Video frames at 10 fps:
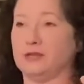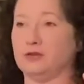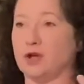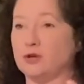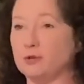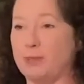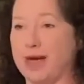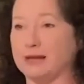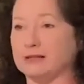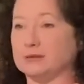you know, you're
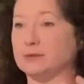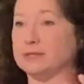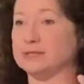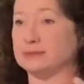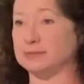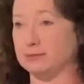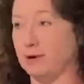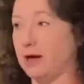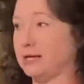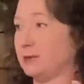battling with some
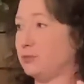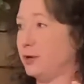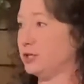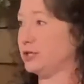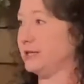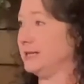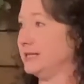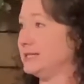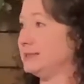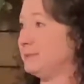demonic oppression
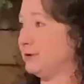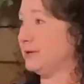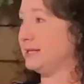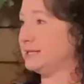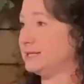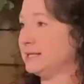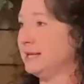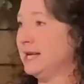and spirits,